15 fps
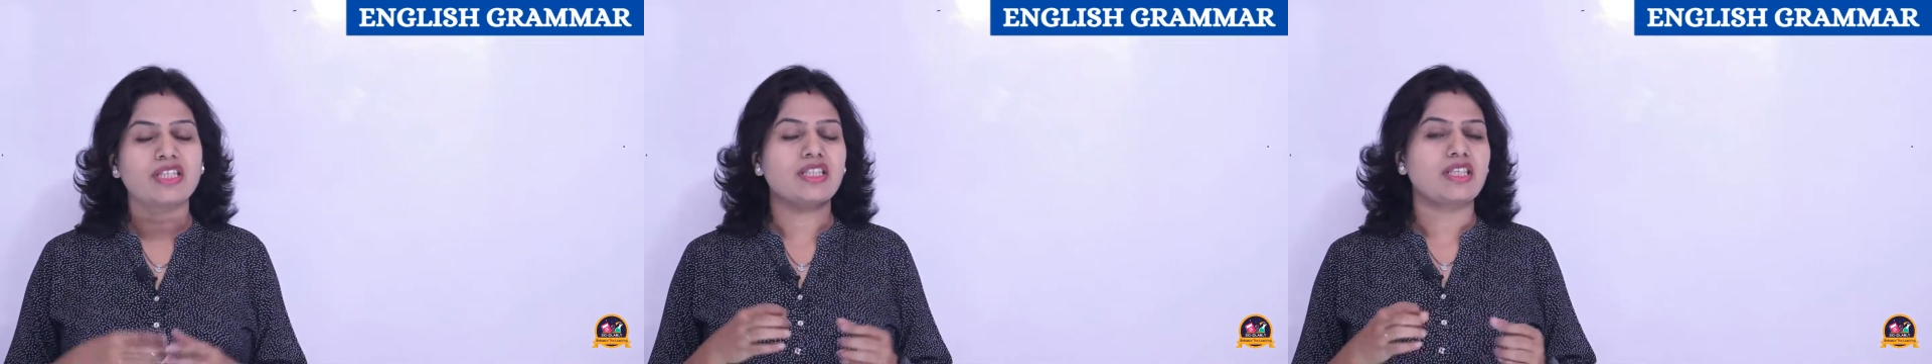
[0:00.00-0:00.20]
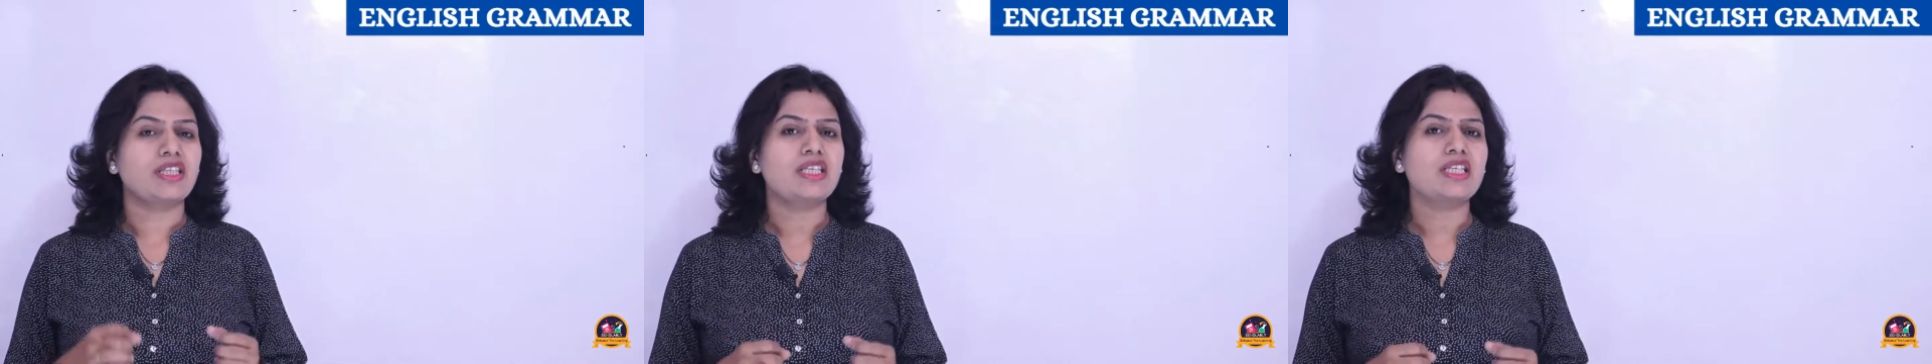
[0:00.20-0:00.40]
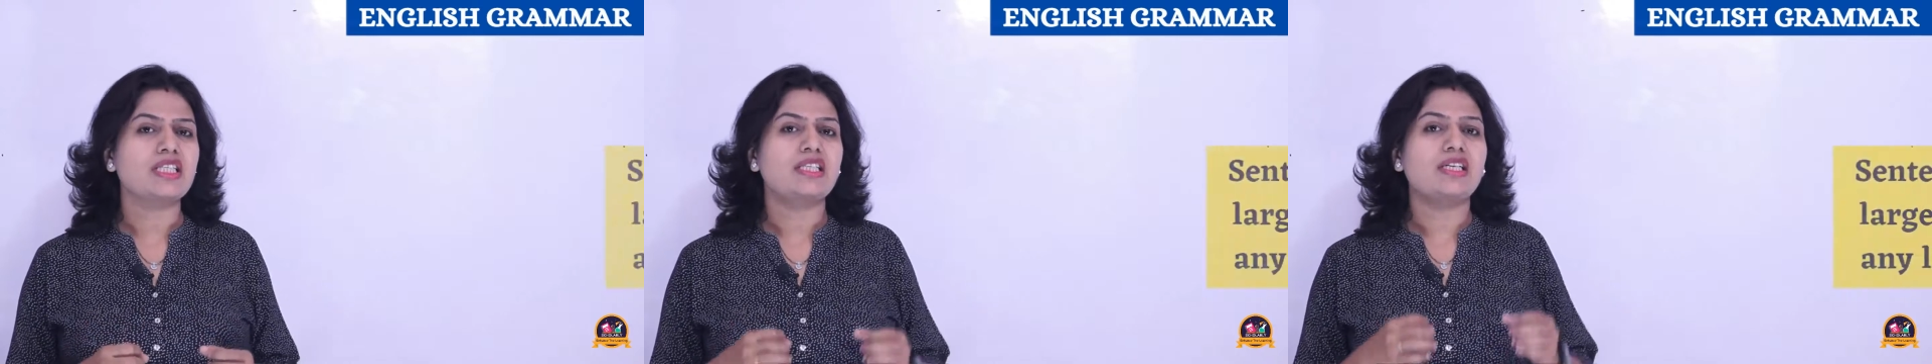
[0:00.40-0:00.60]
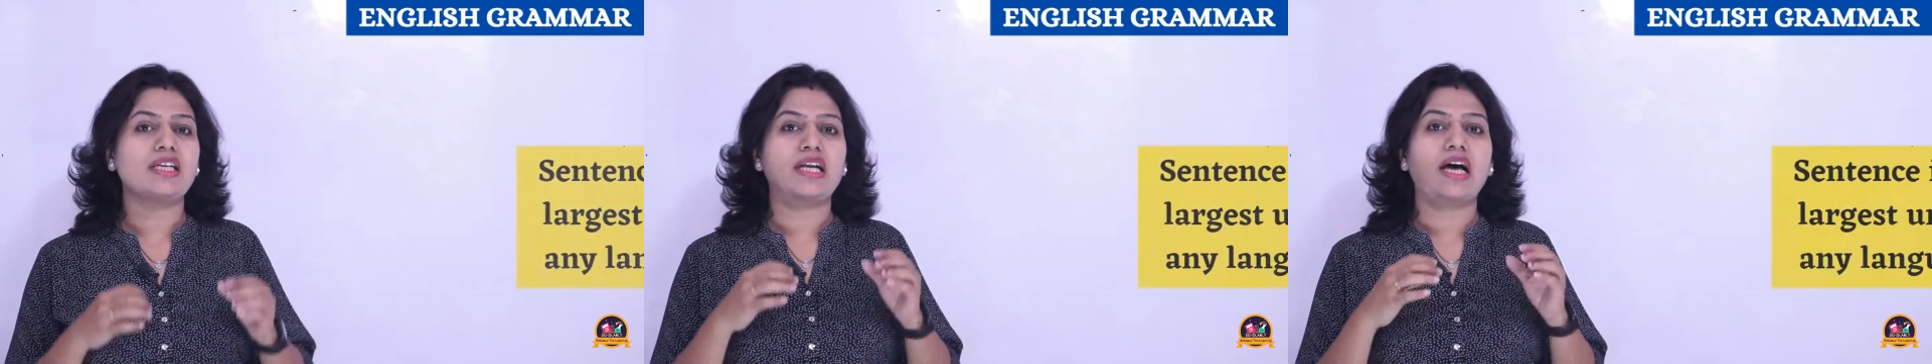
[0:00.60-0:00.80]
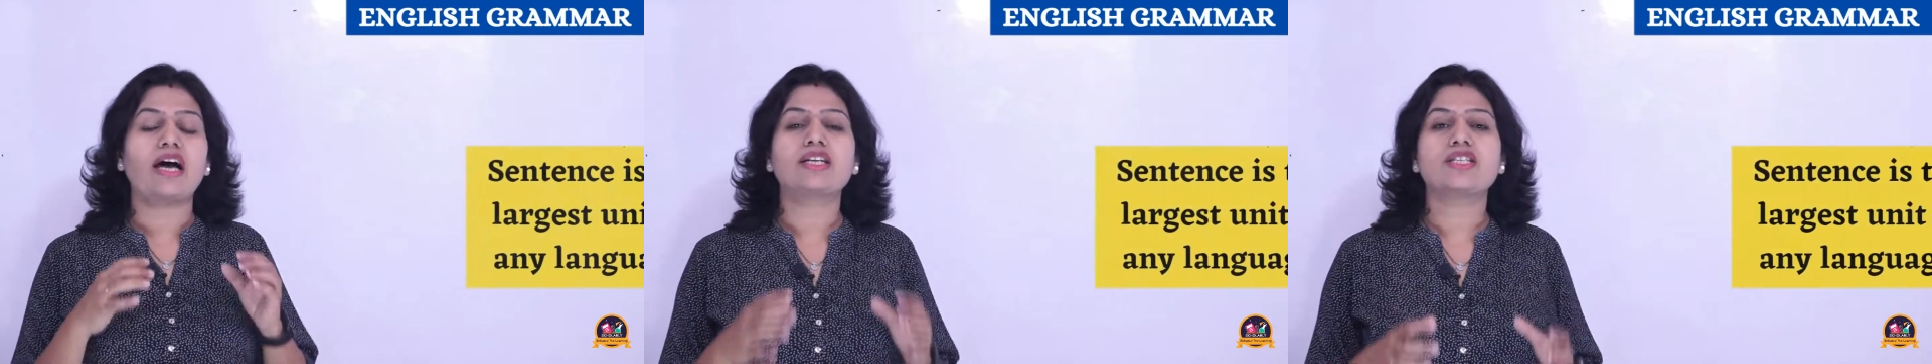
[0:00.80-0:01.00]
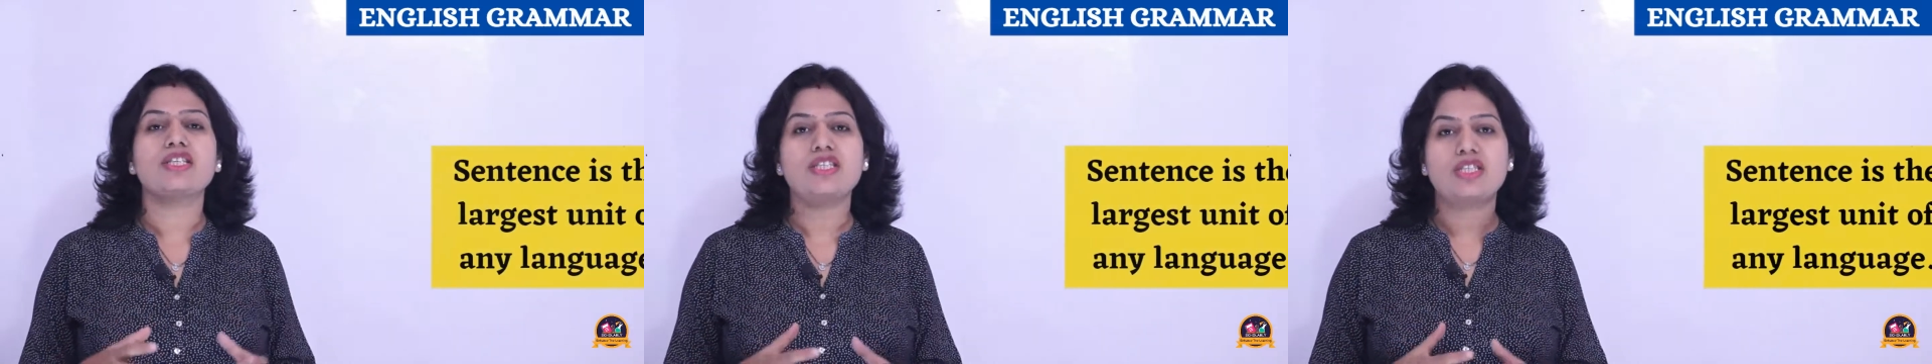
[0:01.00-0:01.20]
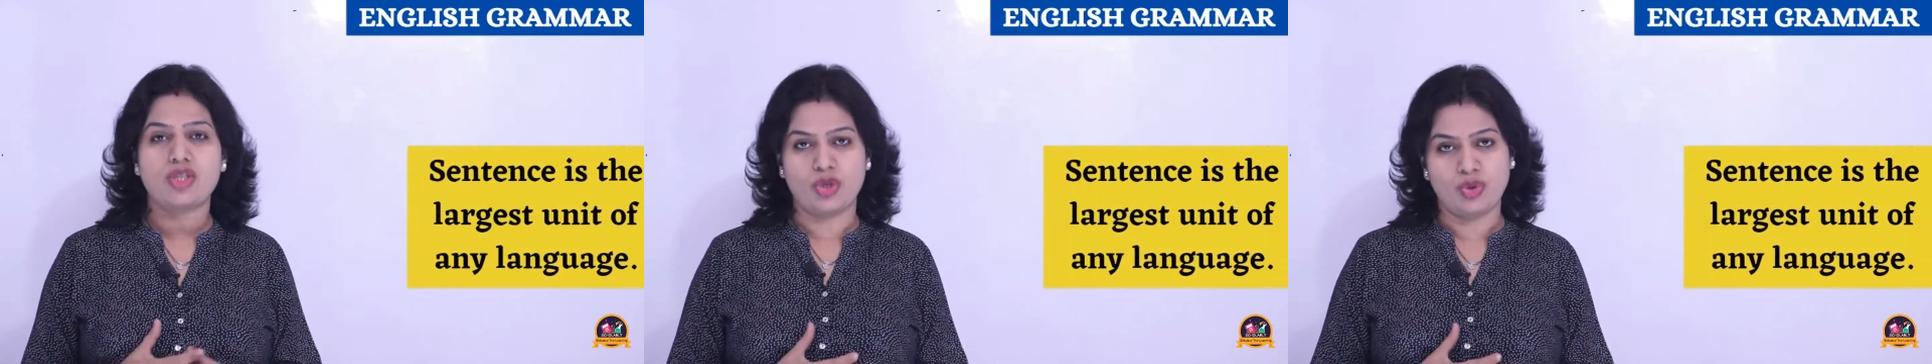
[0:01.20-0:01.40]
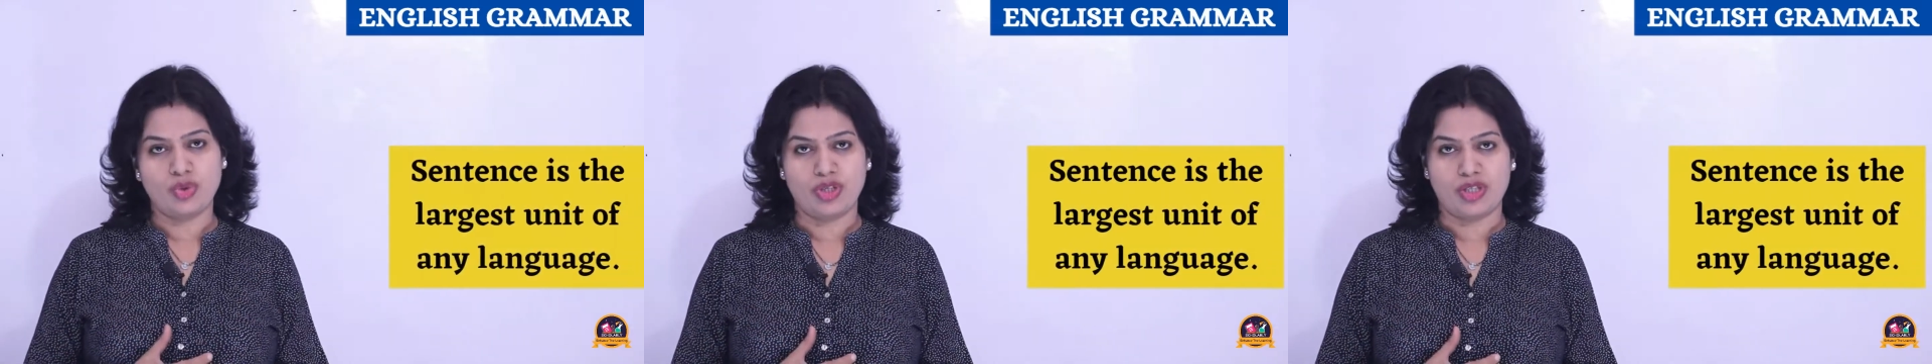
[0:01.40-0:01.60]
it is the largest
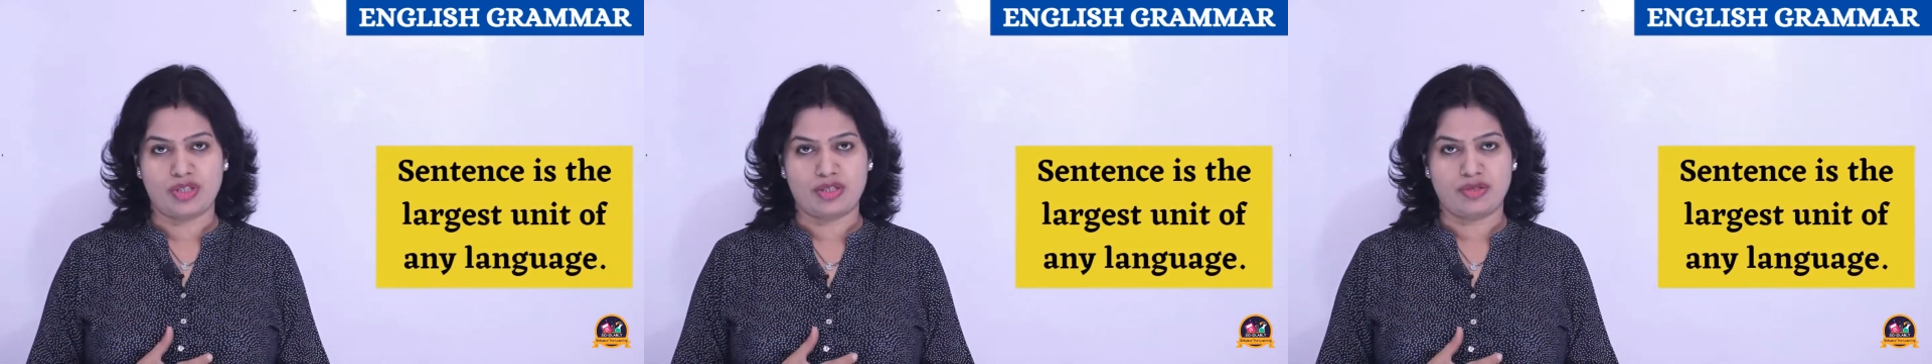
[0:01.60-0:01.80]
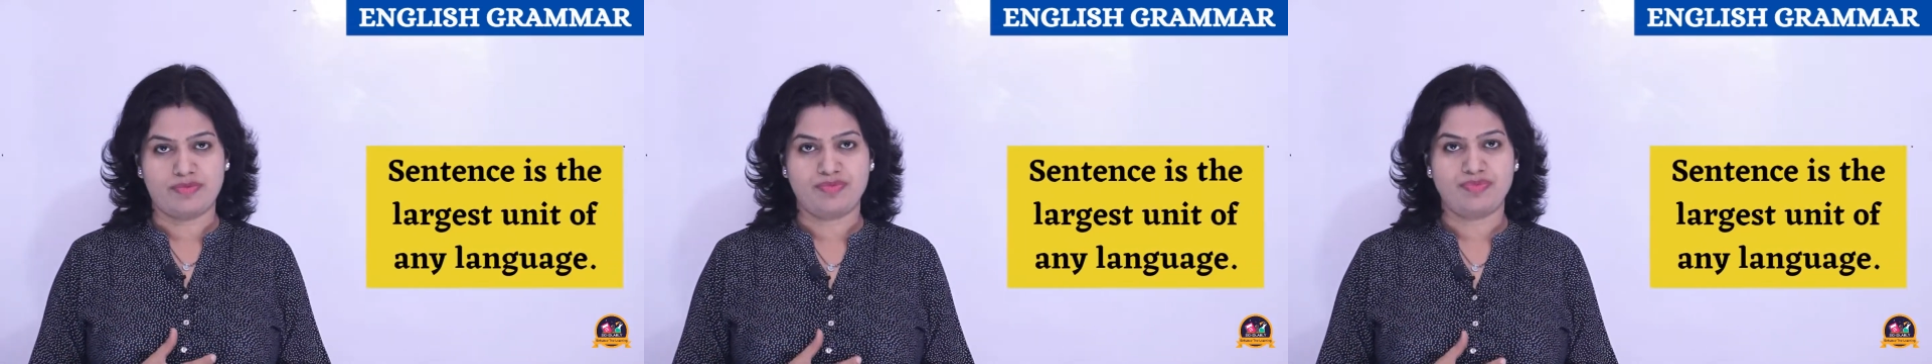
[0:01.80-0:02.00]
unit.